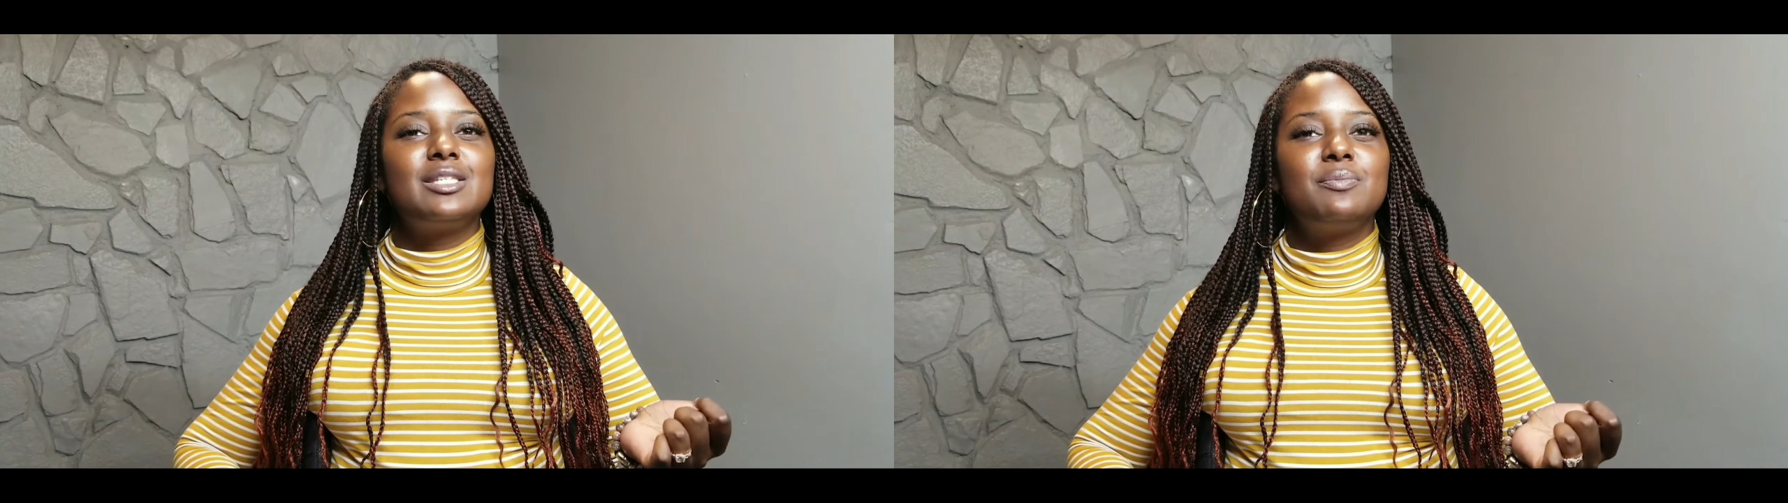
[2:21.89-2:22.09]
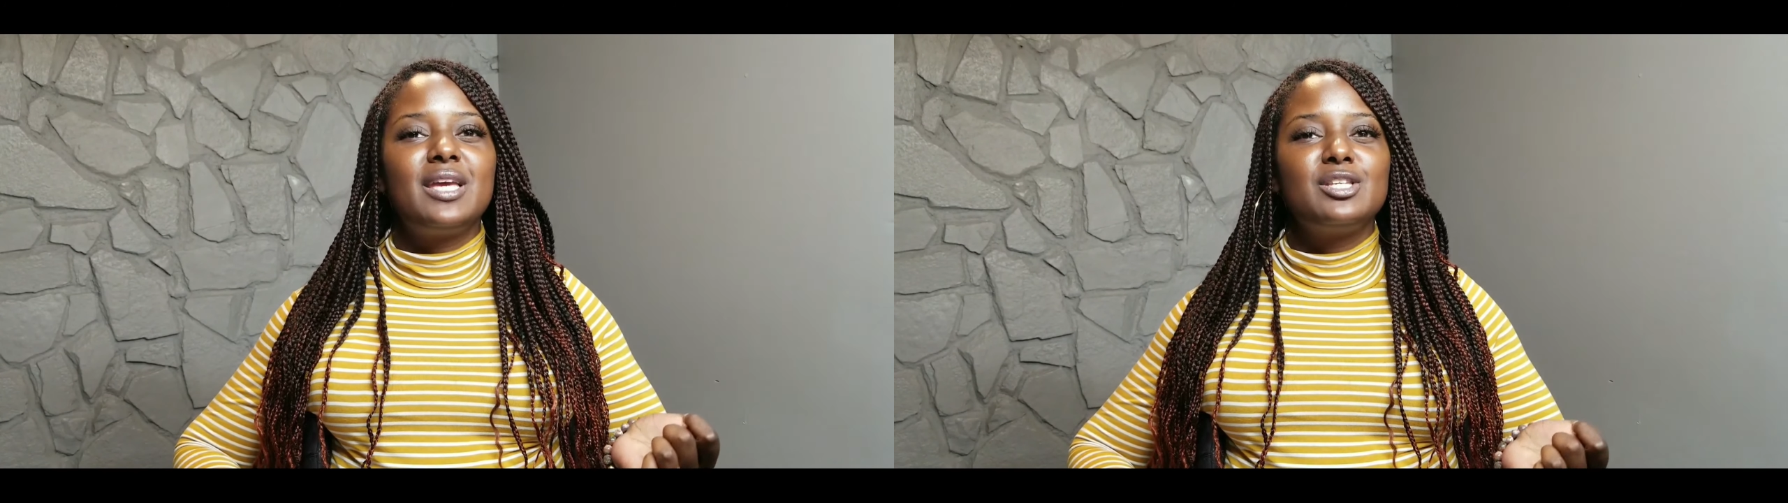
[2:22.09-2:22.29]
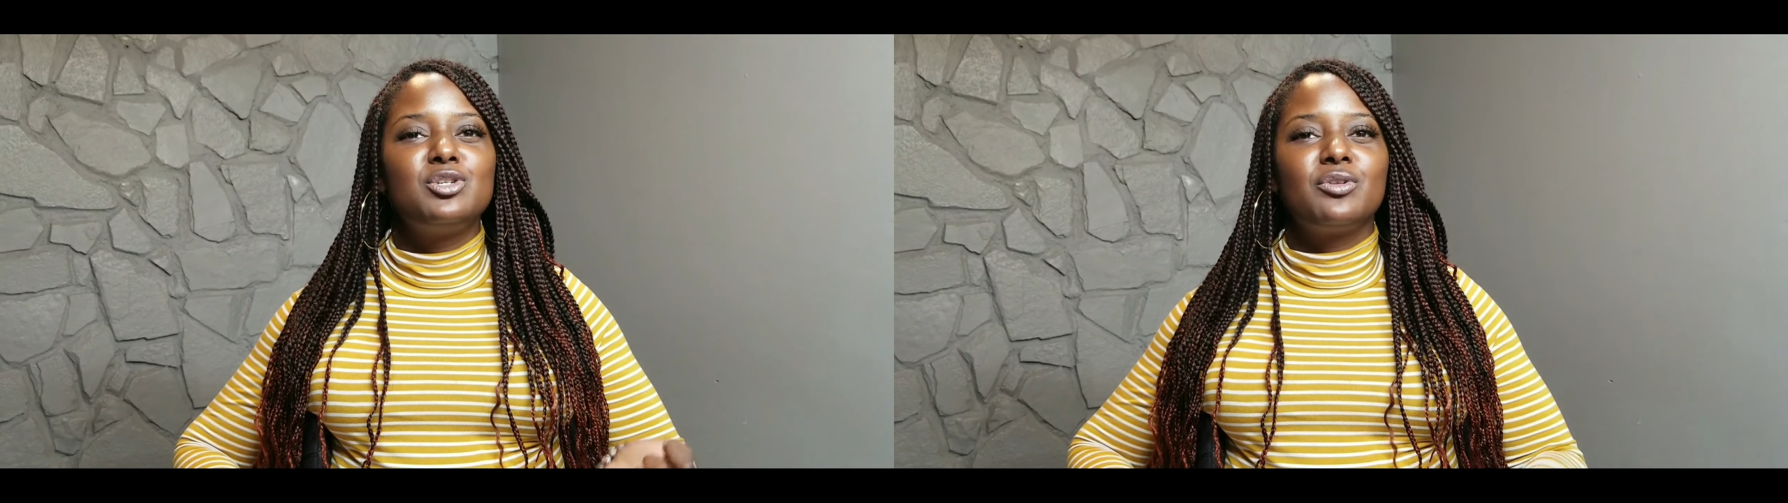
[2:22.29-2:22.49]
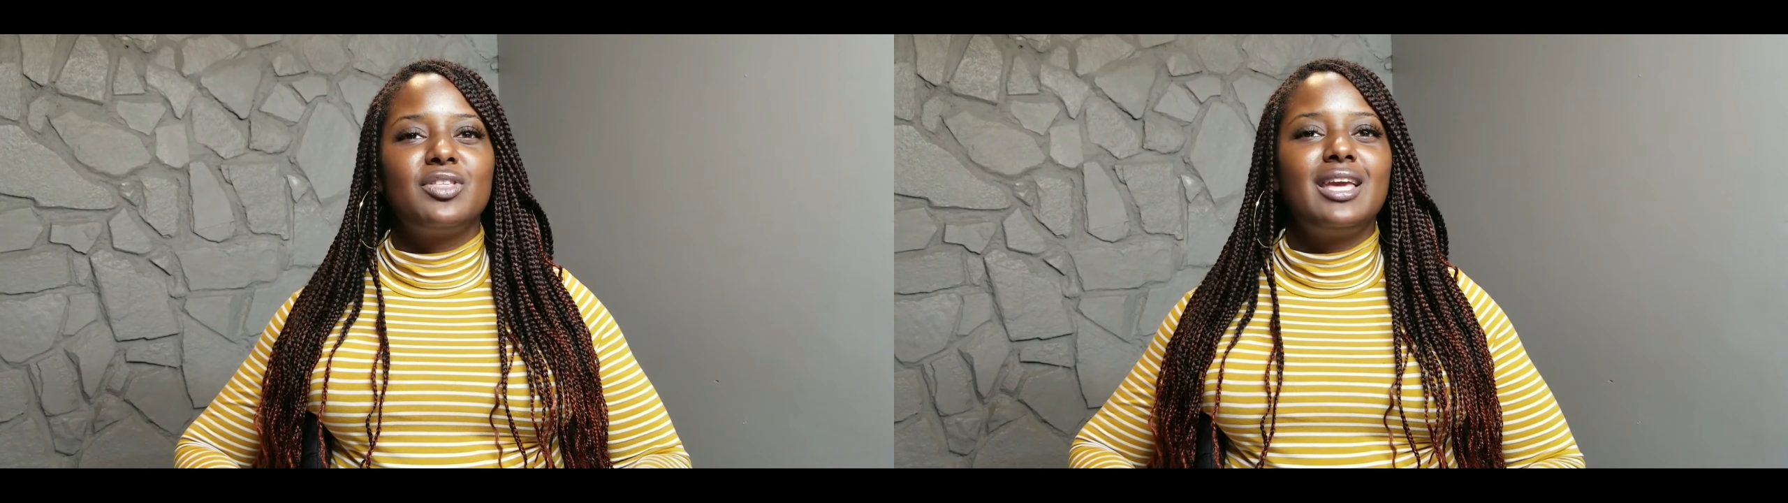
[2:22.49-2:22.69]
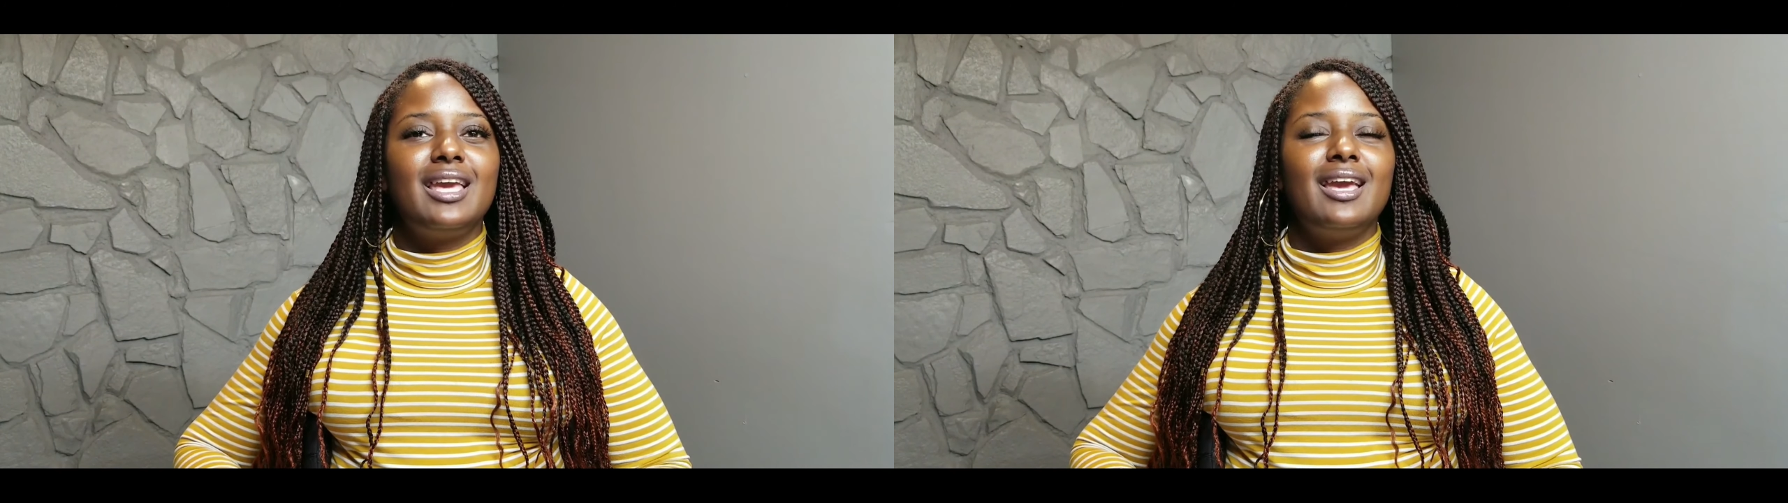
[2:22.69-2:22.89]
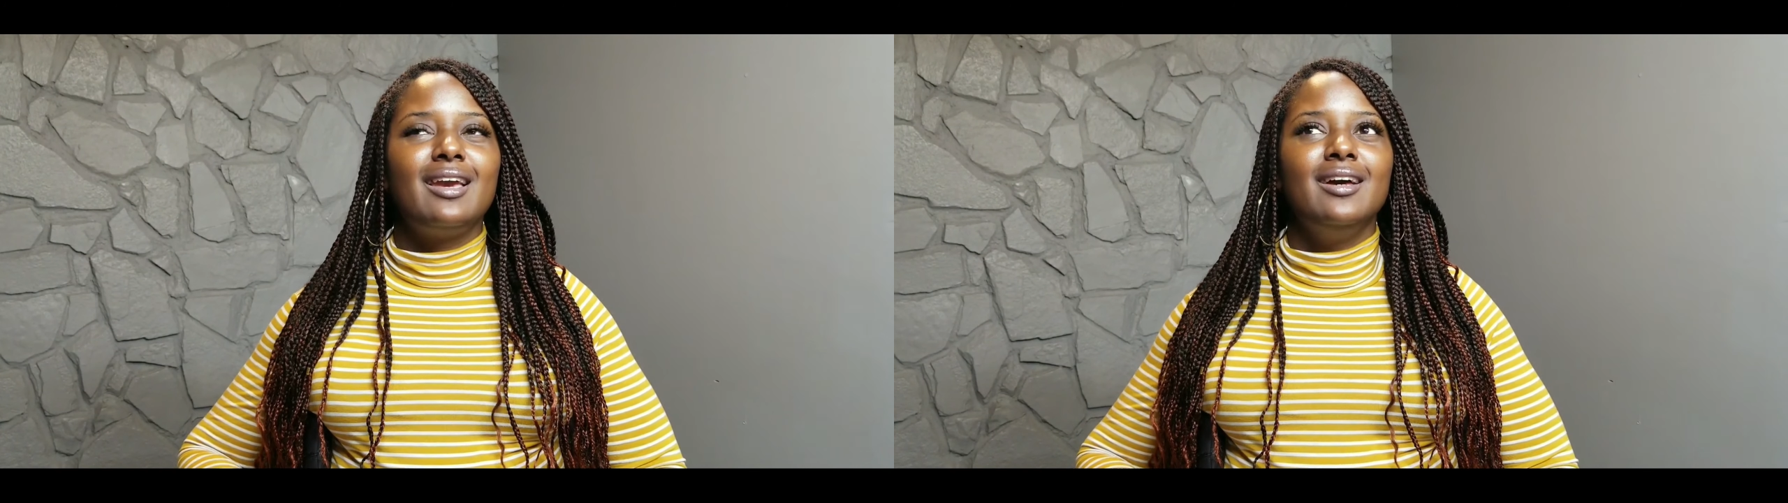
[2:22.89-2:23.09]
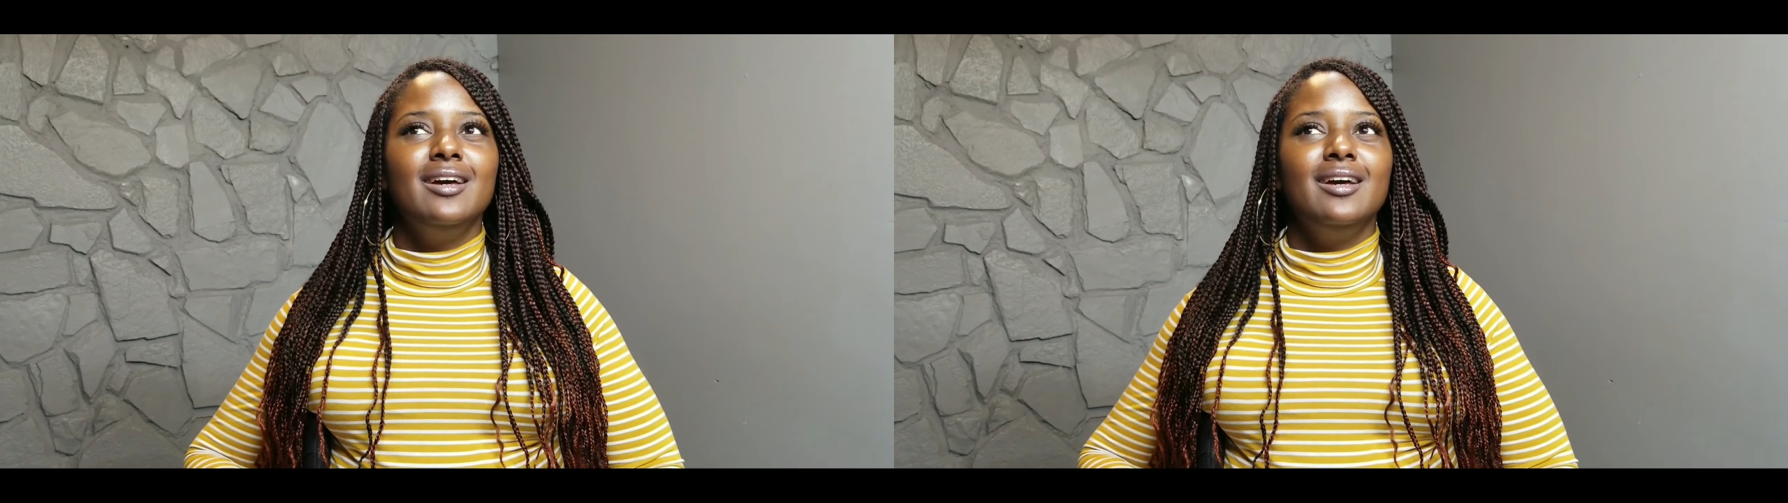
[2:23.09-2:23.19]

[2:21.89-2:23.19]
because you're thinking,